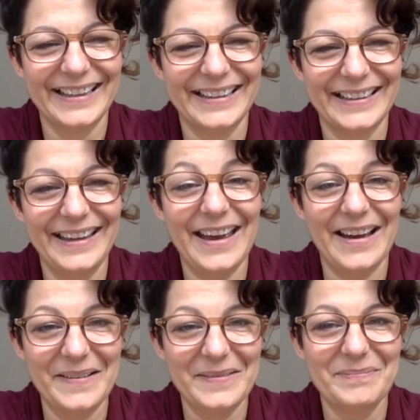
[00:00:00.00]

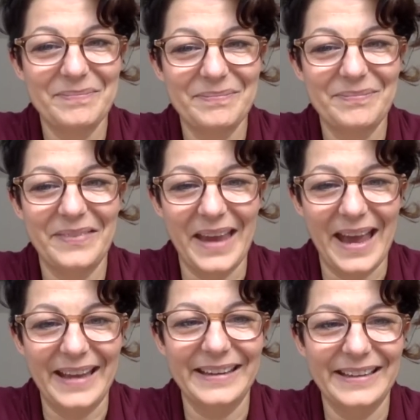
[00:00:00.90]
Yeah,
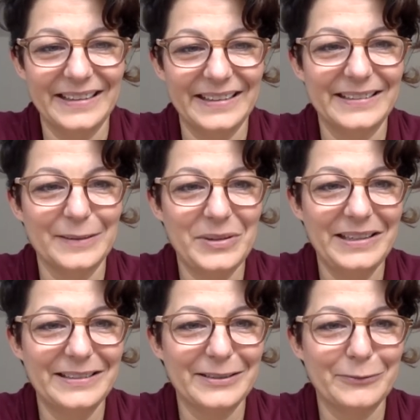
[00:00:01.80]
that is a
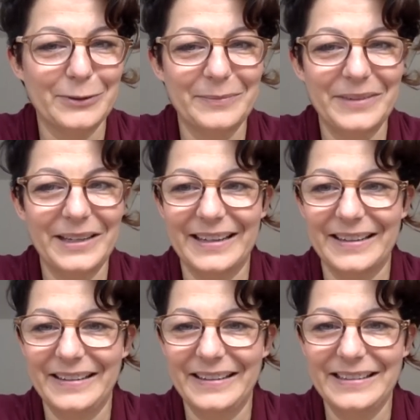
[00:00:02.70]
piece of warm
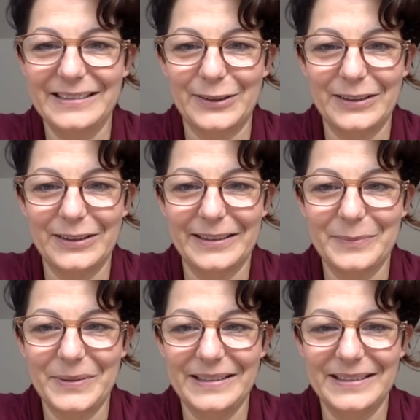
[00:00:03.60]
data. These all are
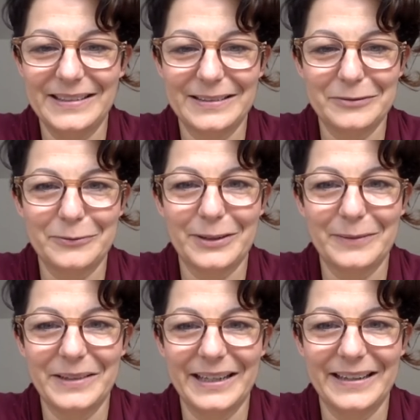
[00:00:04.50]
pieces of warm
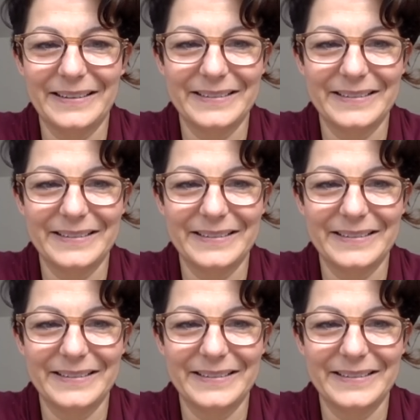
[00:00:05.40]
data.